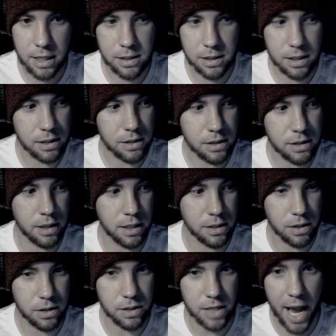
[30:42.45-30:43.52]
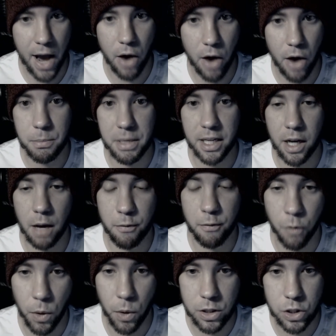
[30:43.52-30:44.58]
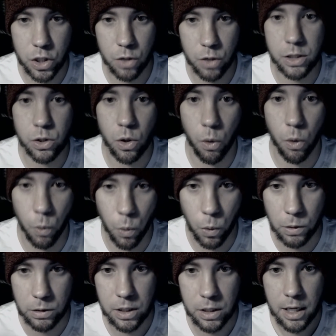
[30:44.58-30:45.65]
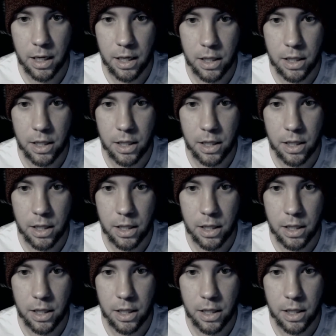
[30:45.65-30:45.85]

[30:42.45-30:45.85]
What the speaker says: This is now going to become foreign to you. It's old.